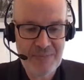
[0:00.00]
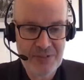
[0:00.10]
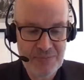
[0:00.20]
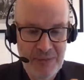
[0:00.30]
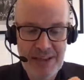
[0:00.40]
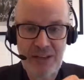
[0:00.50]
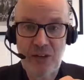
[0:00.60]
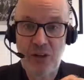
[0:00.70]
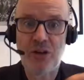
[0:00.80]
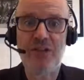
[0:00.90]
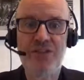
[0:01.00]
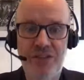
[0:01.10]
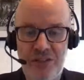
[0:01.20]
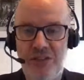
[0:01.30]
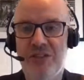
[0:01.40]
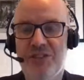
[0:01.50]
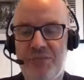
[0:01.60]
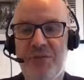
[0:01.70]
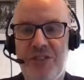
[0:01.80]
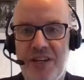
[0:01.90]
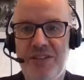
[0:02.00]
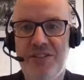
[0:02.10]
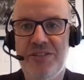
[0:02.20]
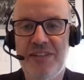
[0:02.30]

just make lots and lots of mutations.